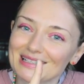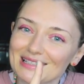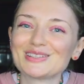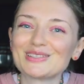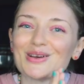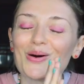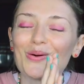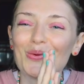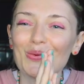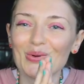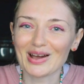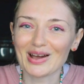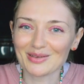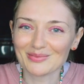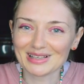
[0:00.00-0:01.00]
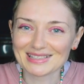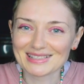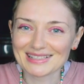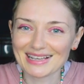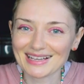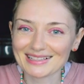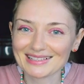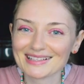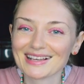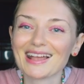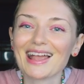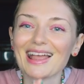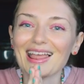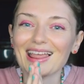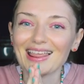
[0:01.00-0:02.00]
So that being said,
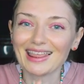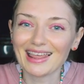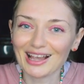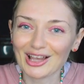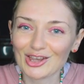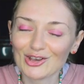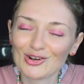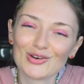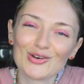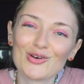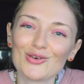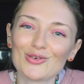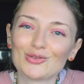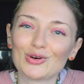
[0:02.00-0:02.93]
thank you